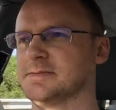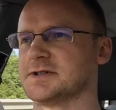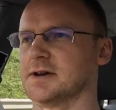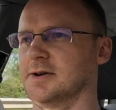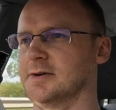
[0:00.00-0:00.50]

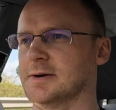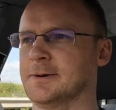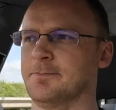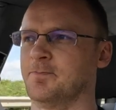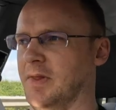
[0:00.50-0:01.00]
So
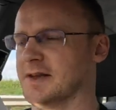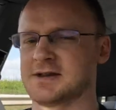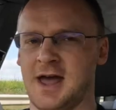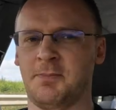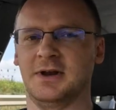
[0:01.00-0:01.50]
it's
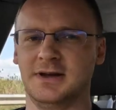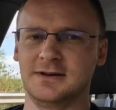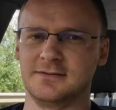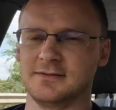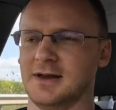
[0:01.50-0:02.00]

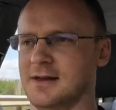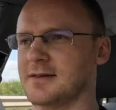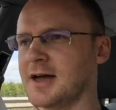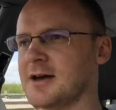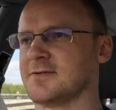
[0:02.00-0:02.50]
happening.
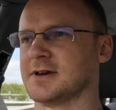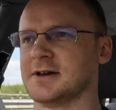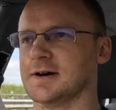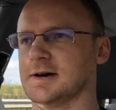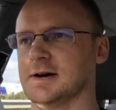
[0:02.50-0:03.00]
They have the
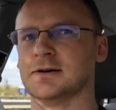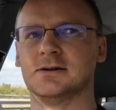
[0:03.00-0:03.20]
car,